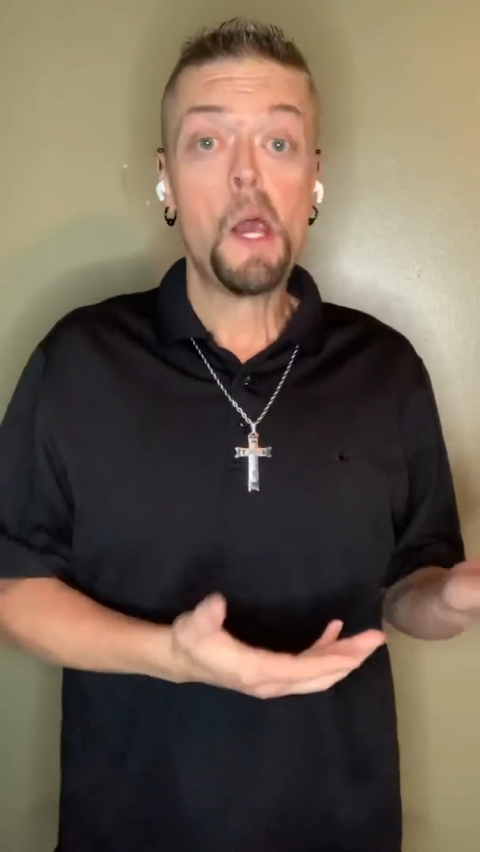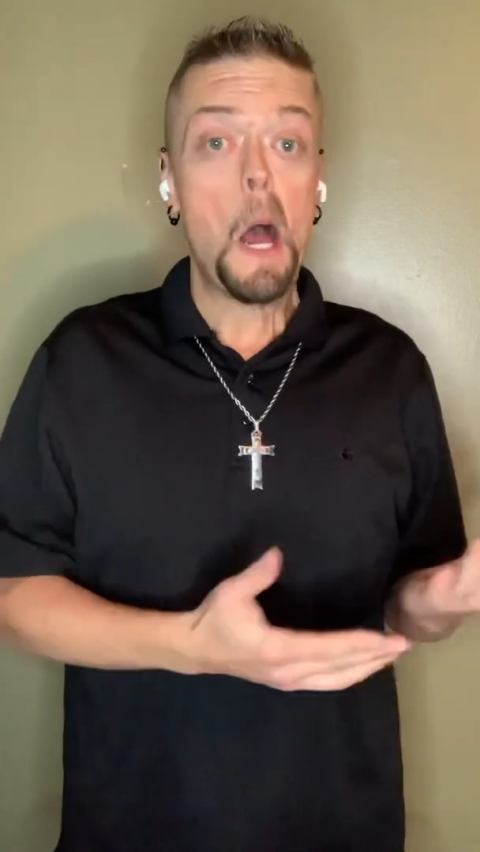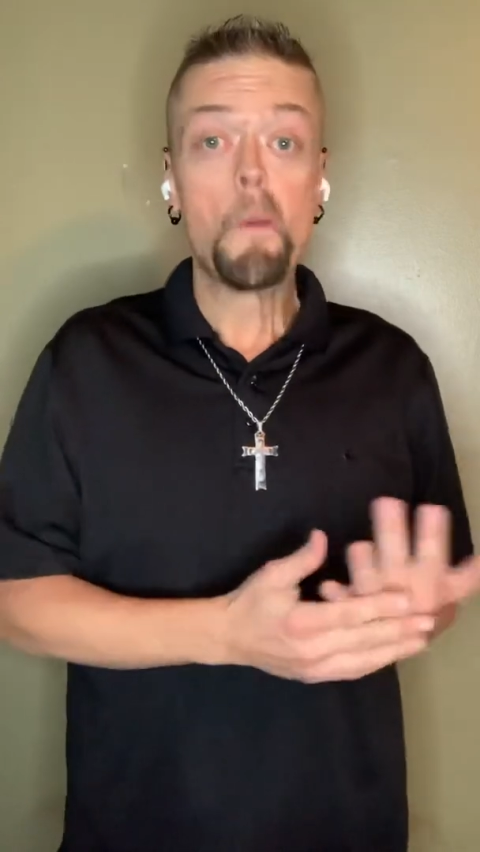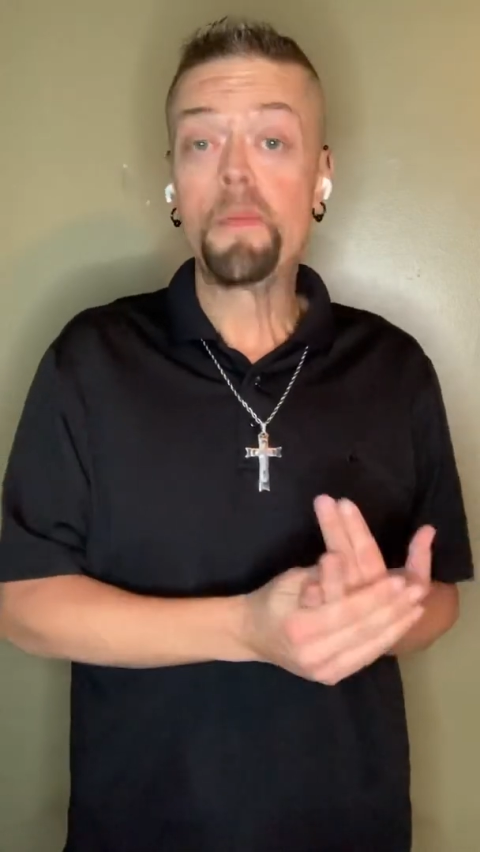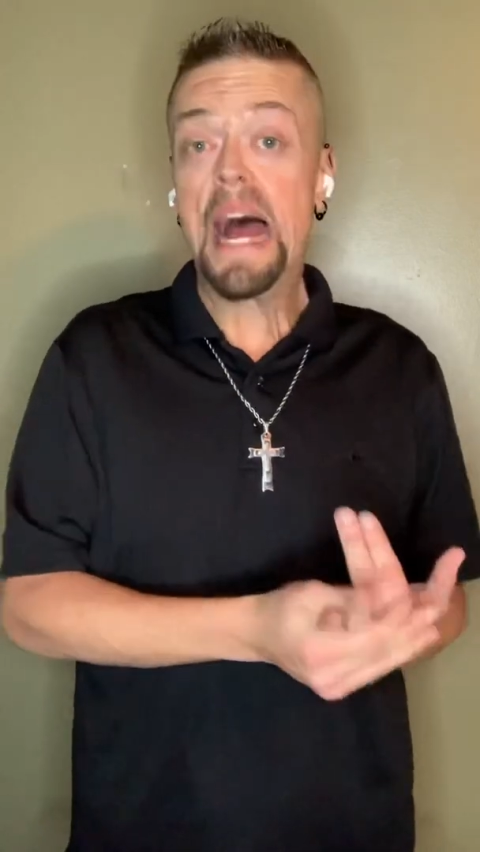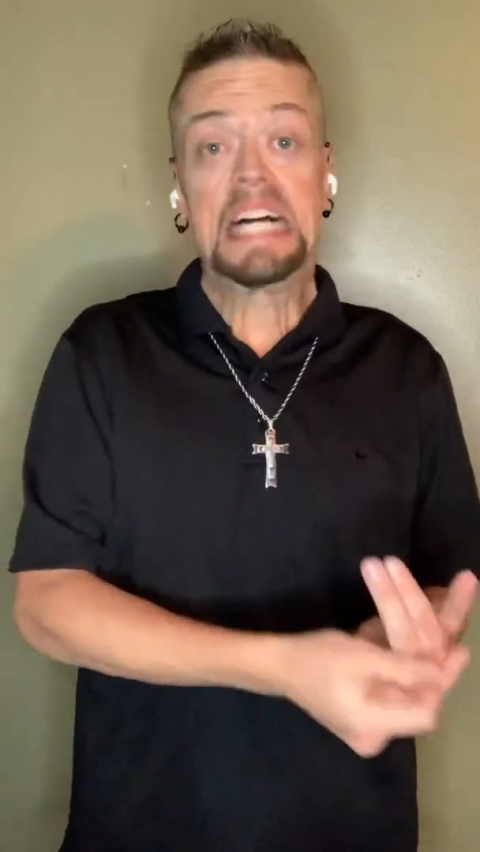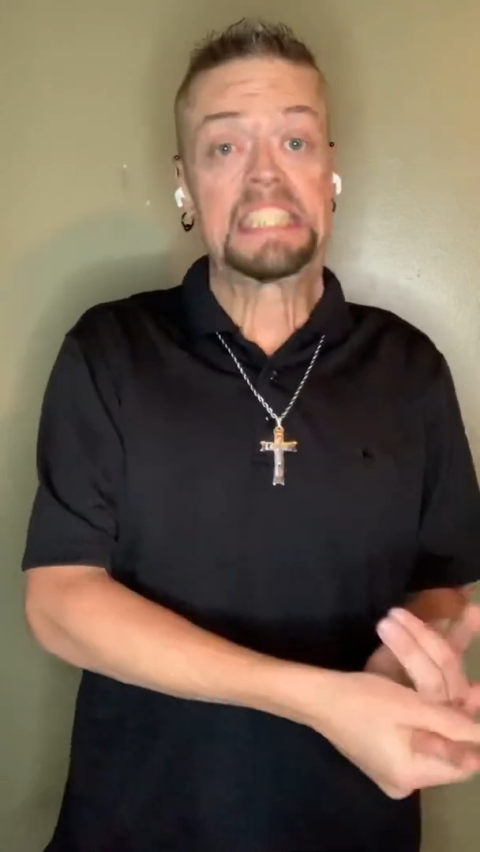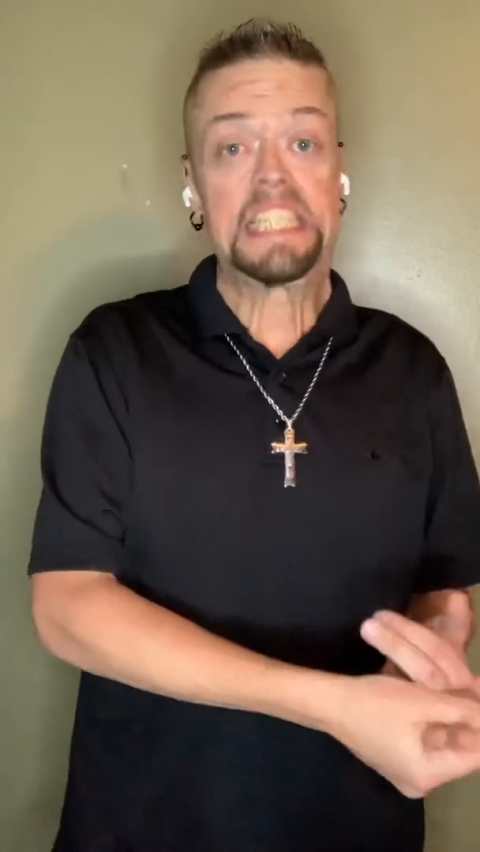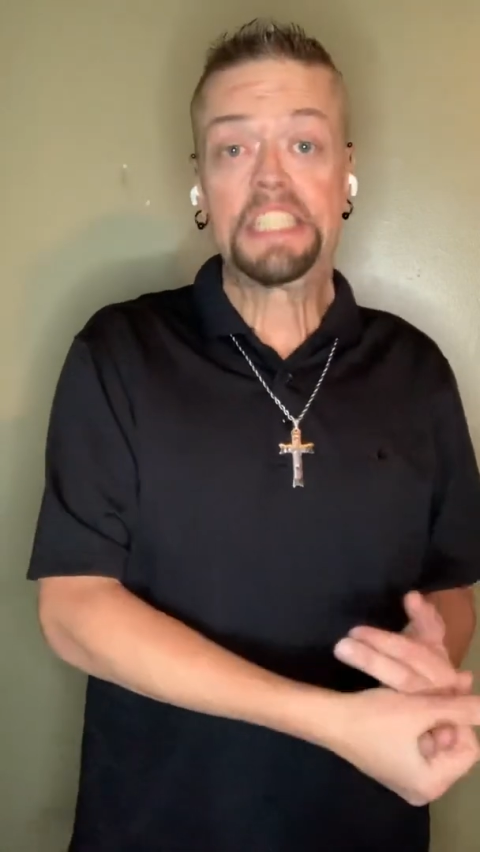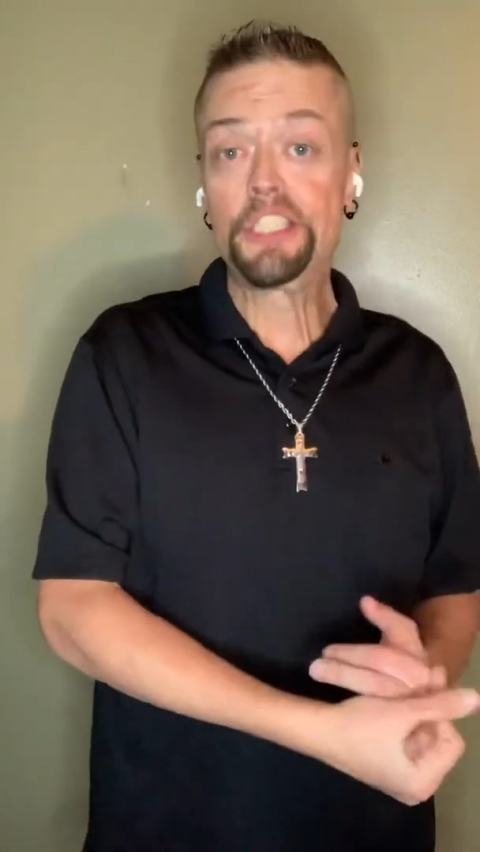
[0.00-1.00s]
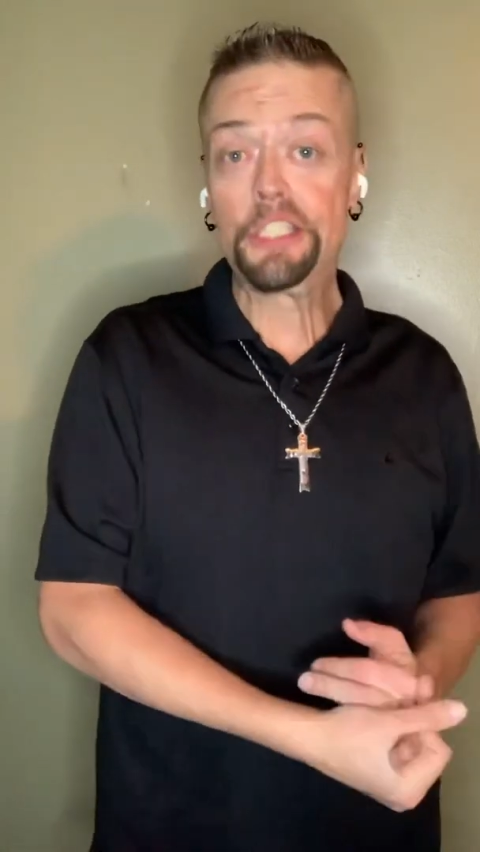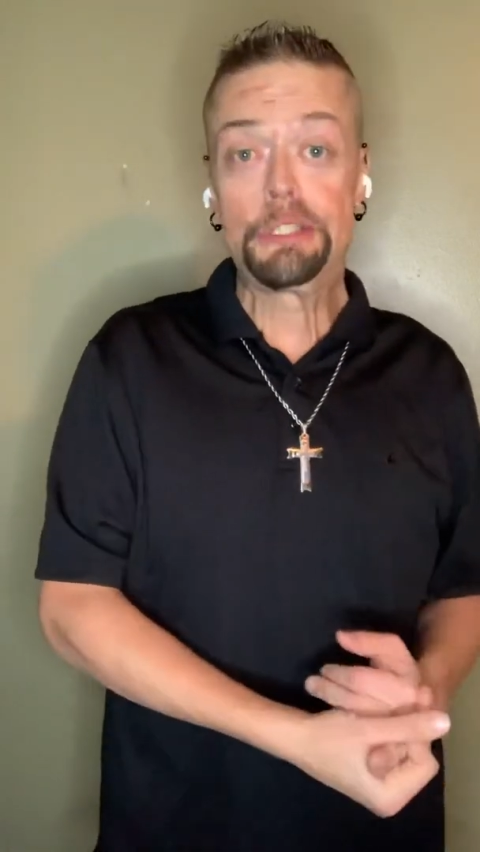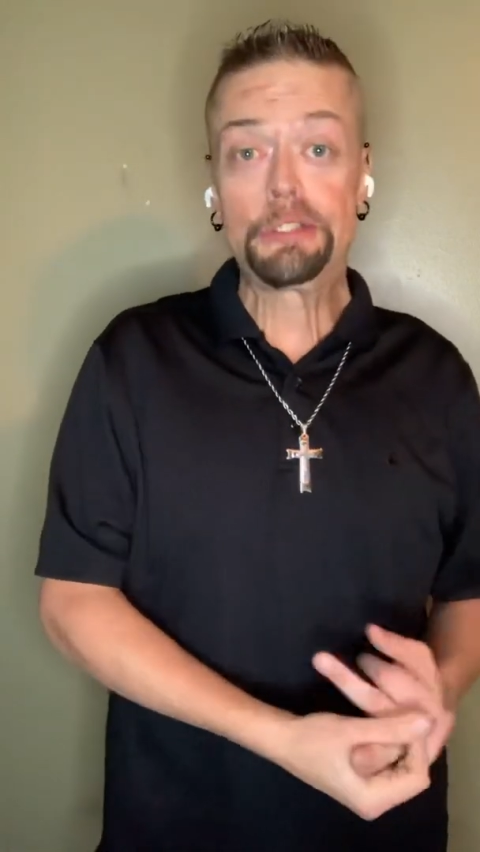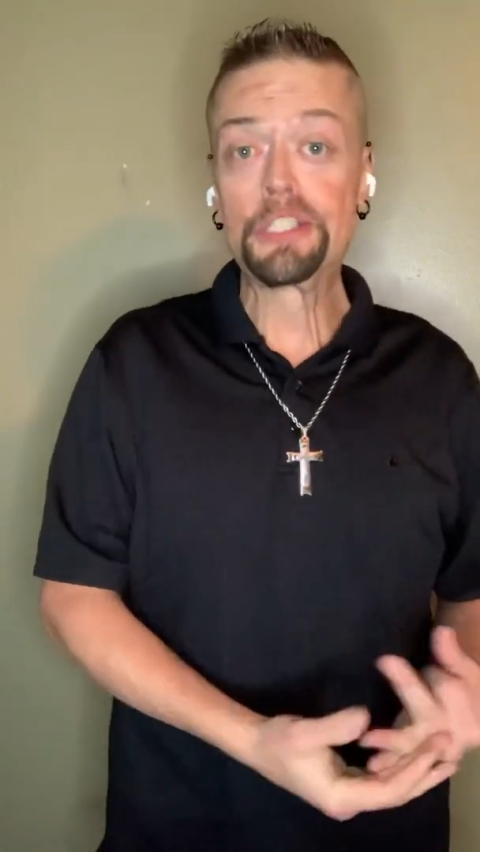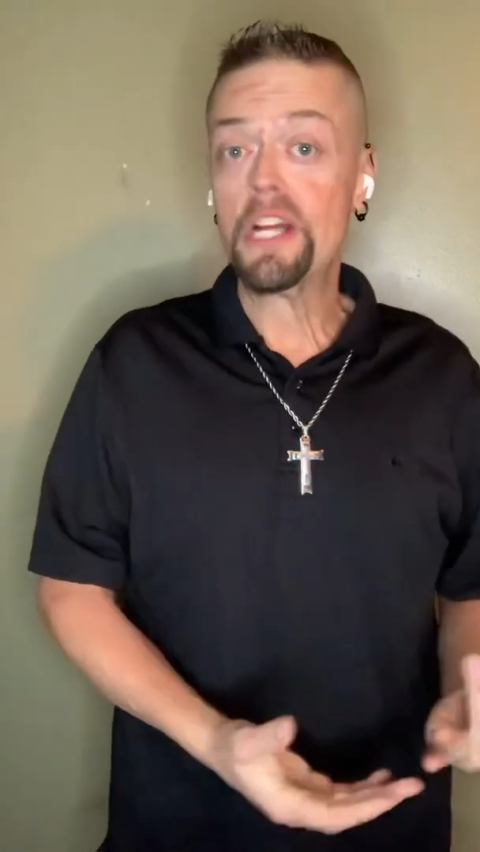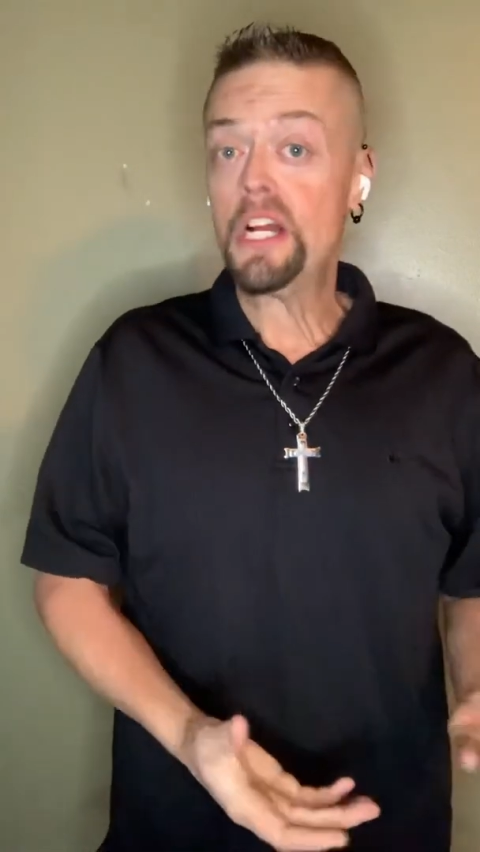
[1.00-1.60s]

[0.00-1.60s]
of past issues,